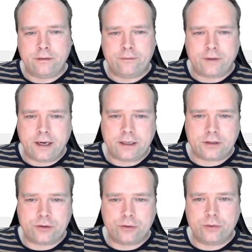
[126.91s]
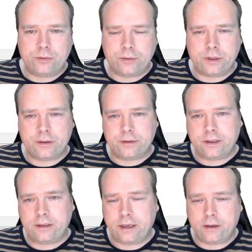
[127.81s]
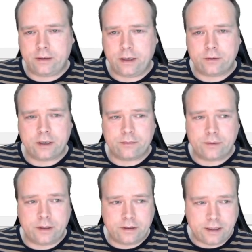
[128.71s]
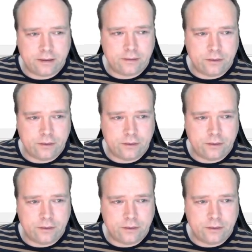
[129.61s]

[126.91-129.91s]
files to, then